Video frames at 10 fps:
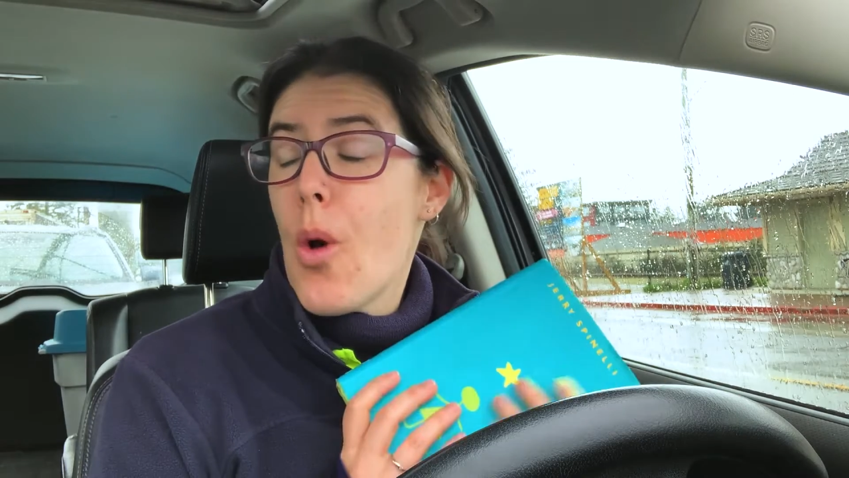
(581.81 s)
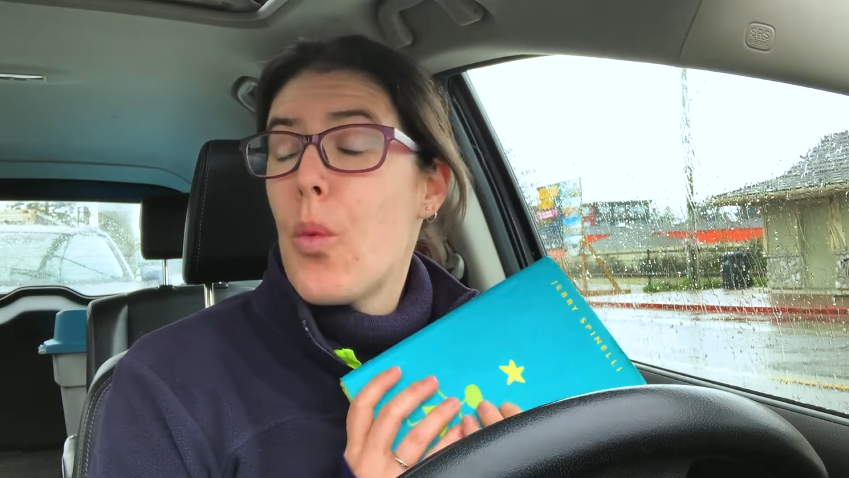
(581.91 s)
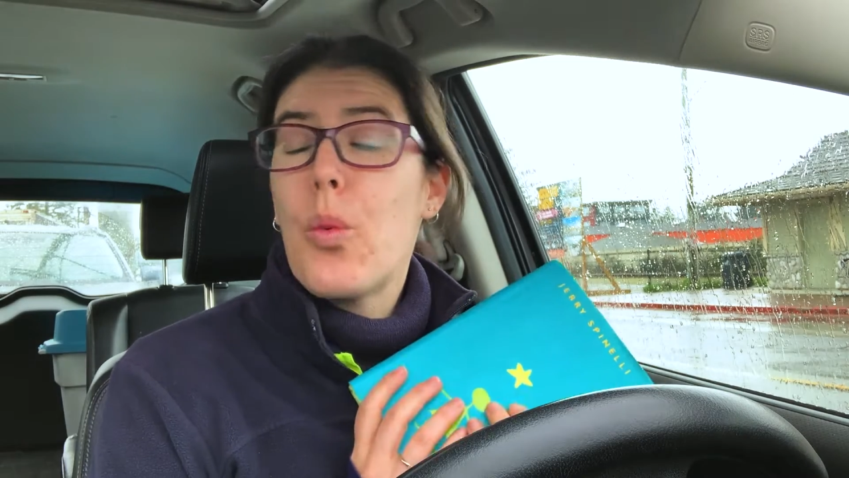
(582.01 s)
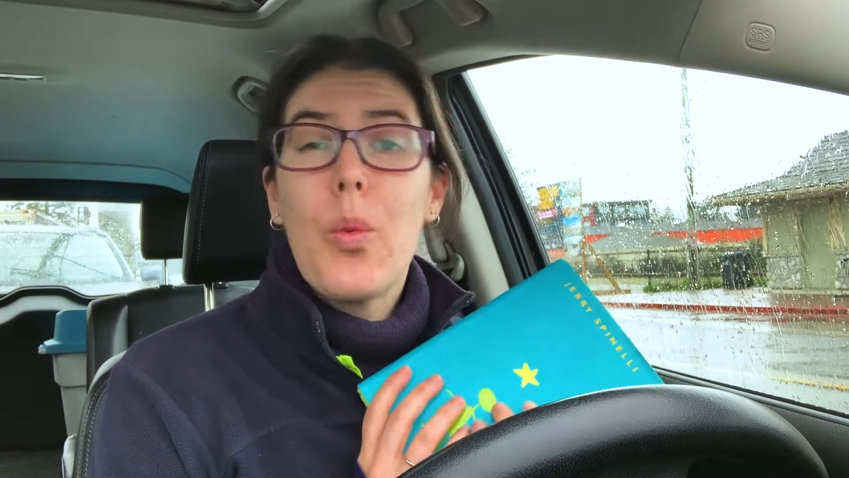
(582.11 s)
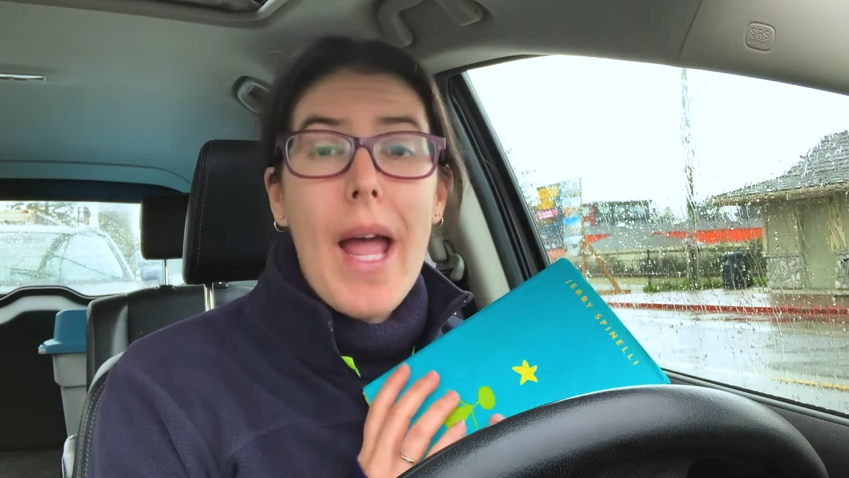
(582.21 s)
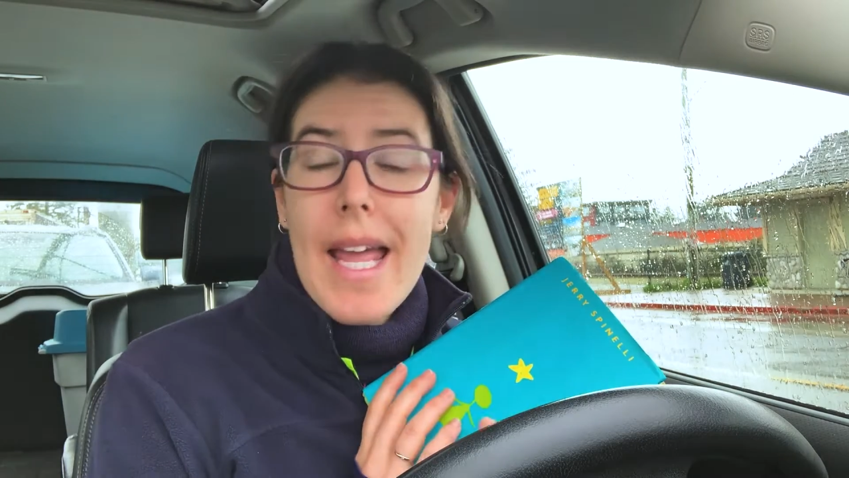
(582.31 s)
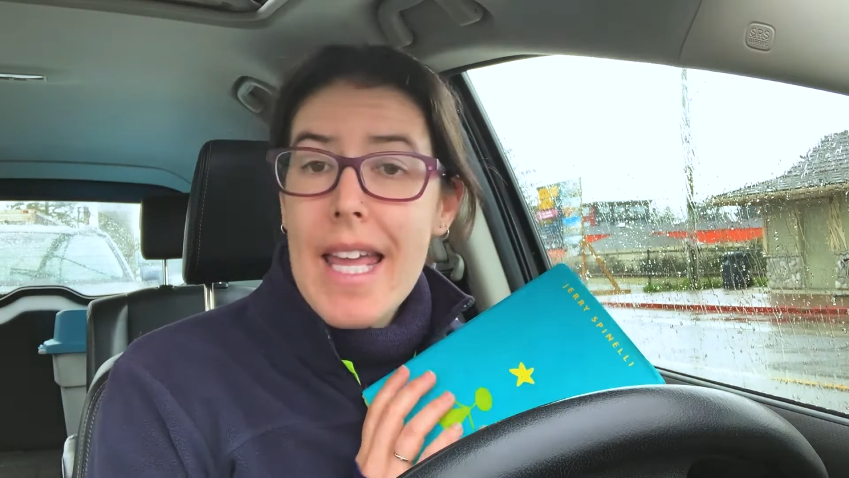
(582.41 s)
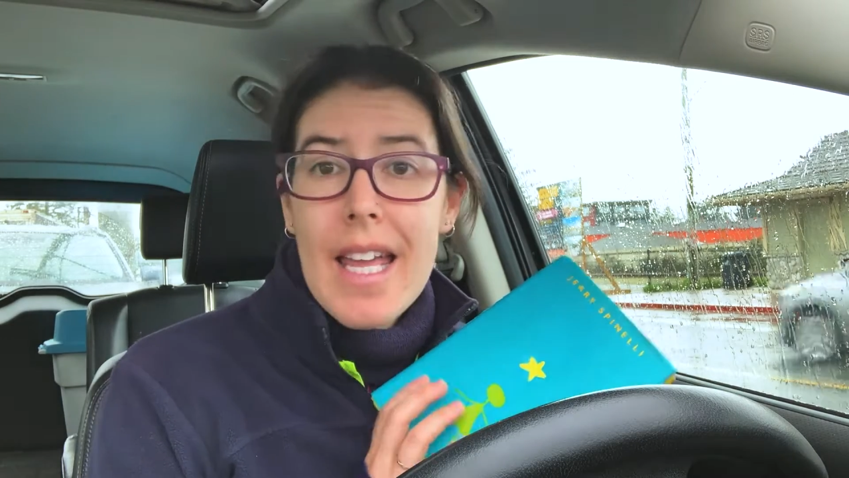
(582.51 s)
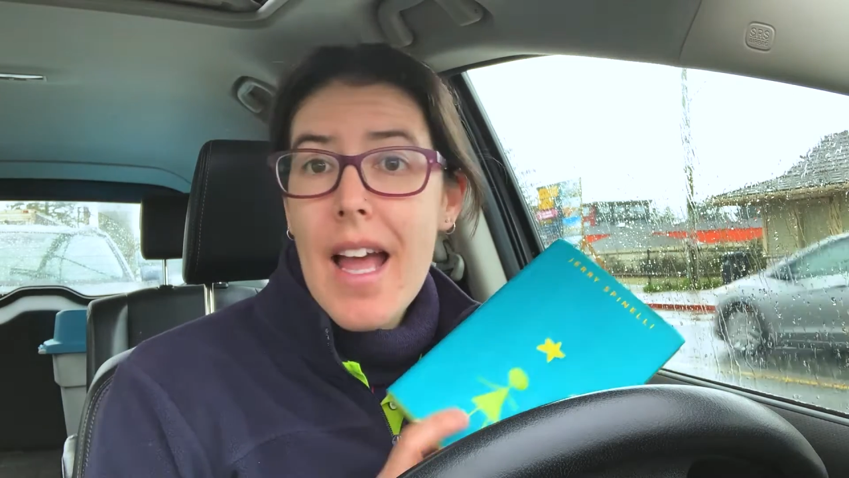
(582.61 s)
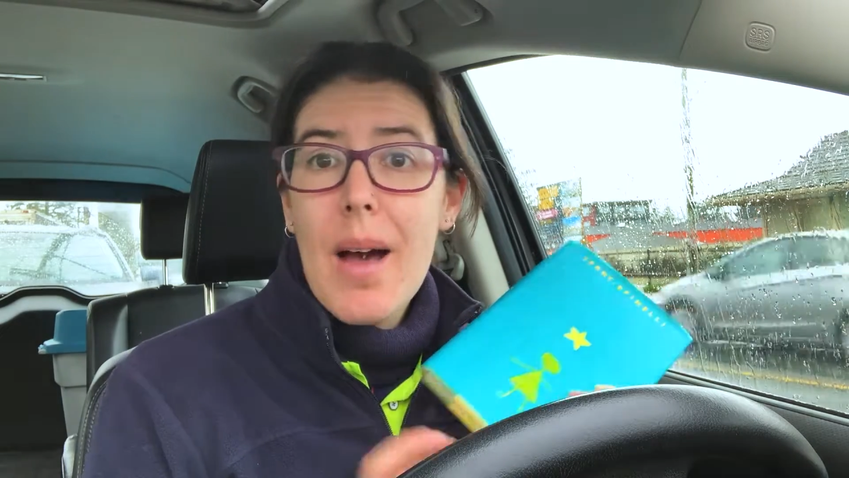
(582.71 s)

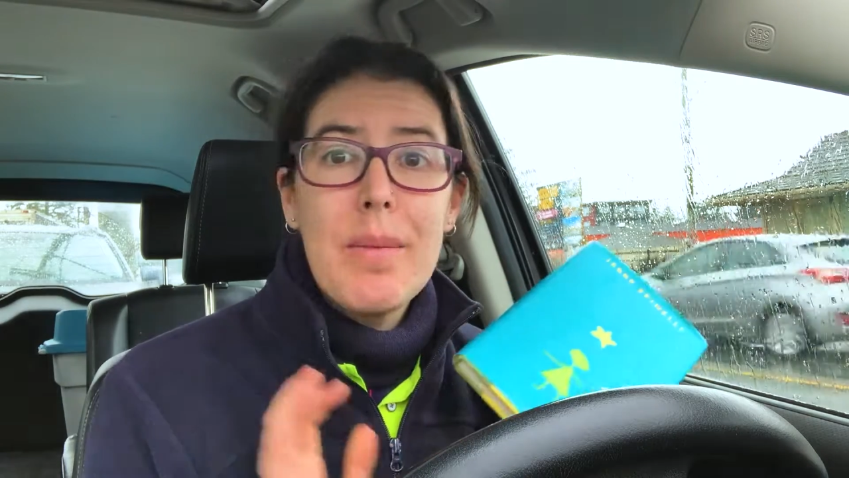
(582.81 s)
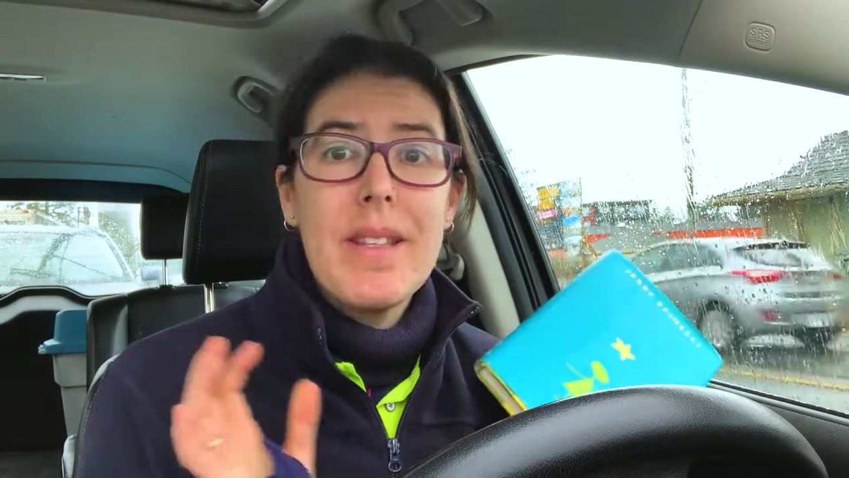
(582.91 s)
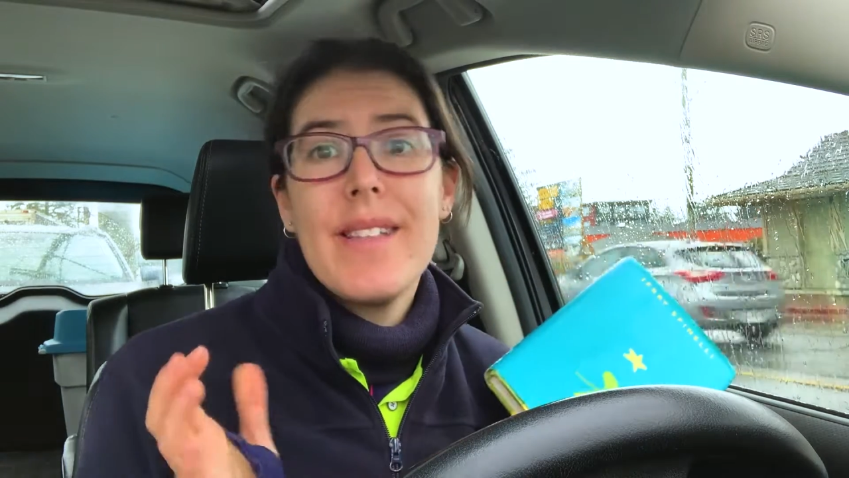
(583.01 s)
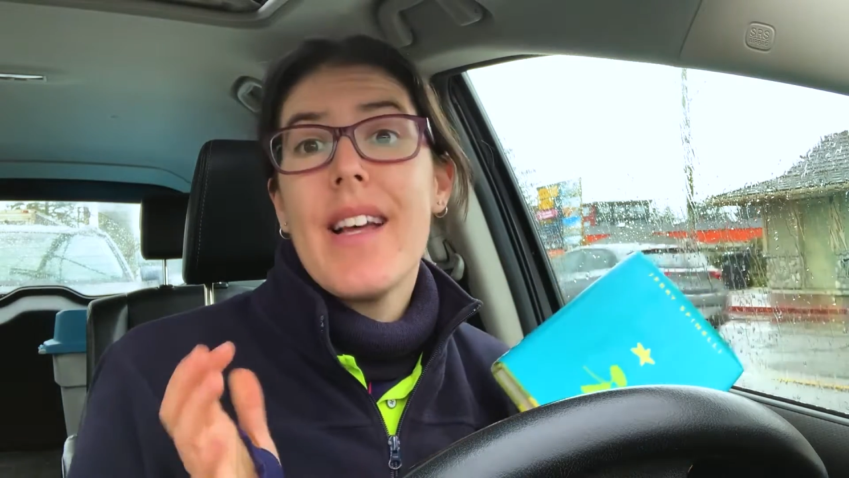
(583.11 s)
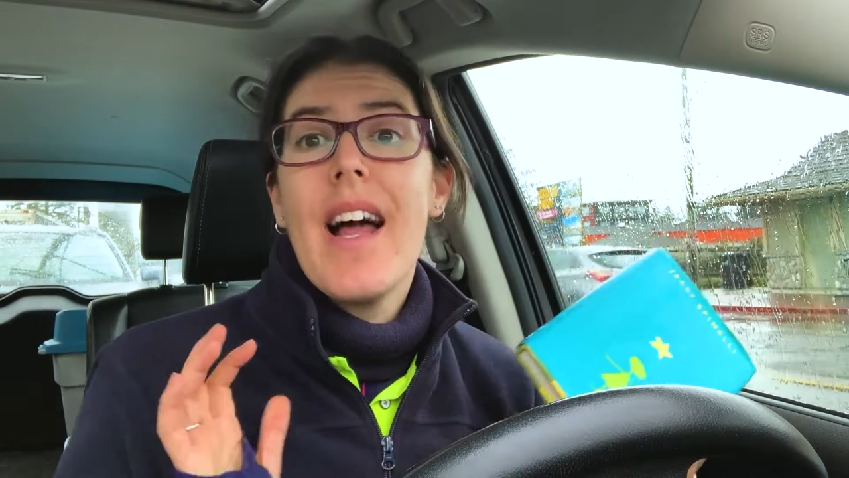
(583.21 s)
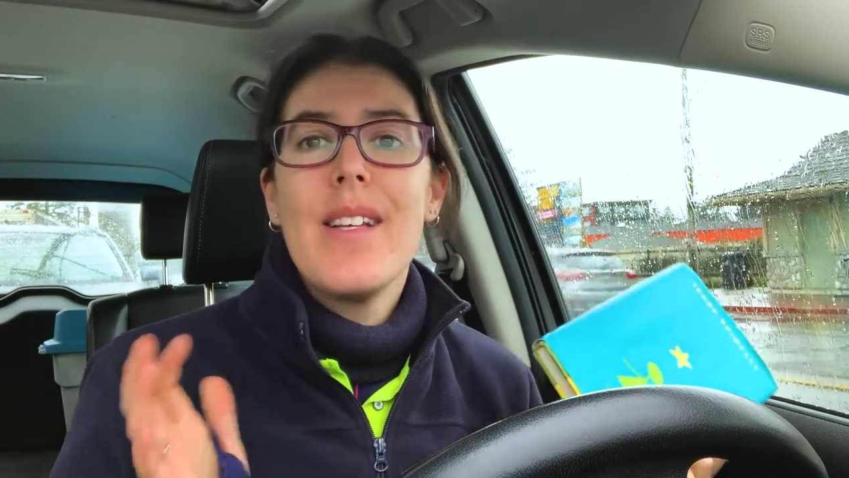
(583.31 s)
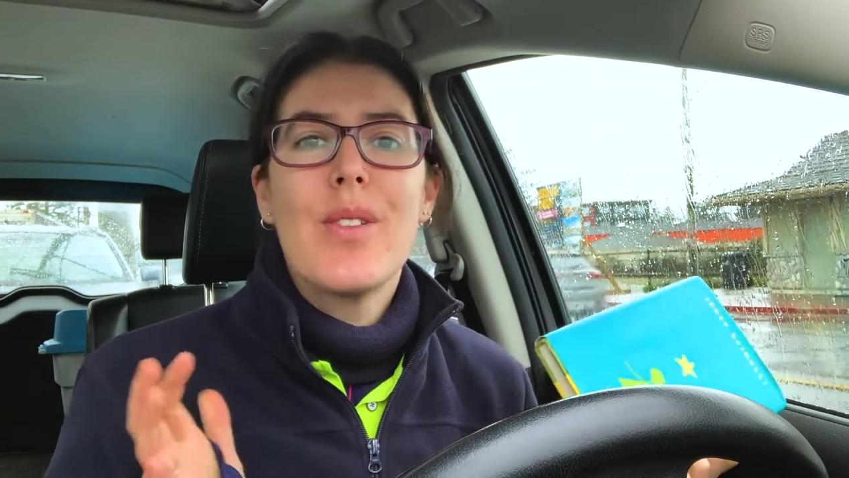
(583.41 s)
waking up this high